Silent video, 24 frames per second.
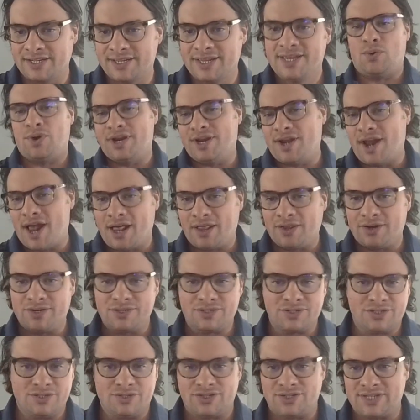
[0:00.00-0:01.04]
$20
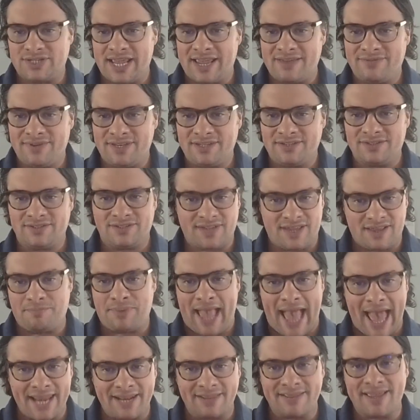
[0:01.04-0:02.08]
in your savings,
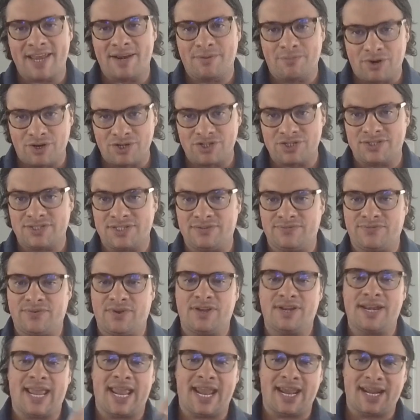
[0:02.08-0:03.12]
padding that emergency fund,
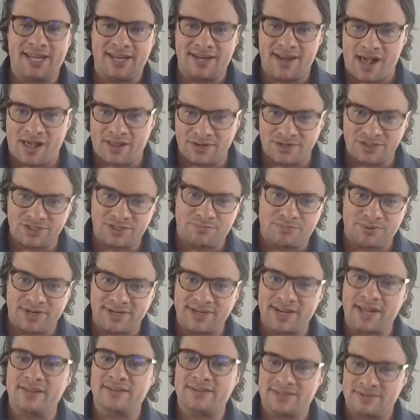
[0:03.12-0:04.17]
$80 to bring
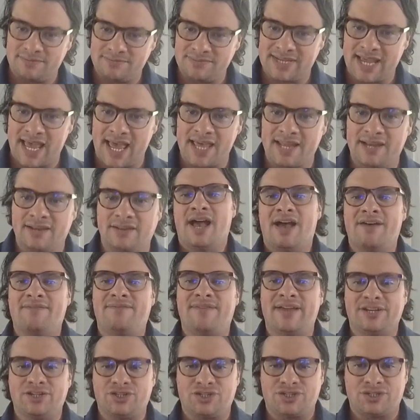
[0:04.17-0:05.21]
down some debt.
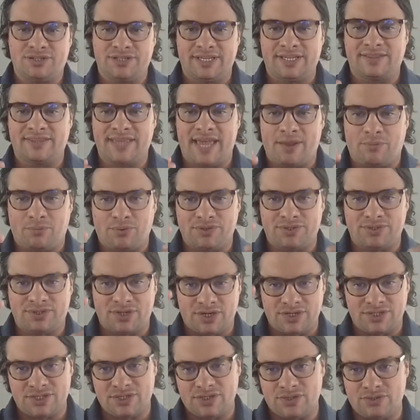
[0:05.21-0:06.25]
Eventually that will
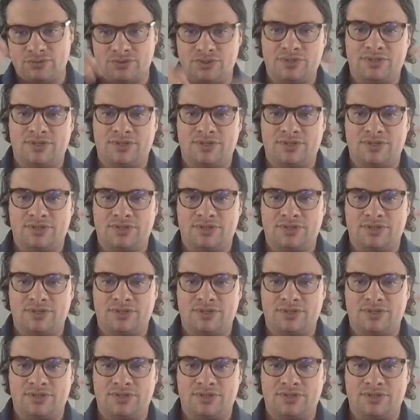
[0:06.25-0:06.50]
start to,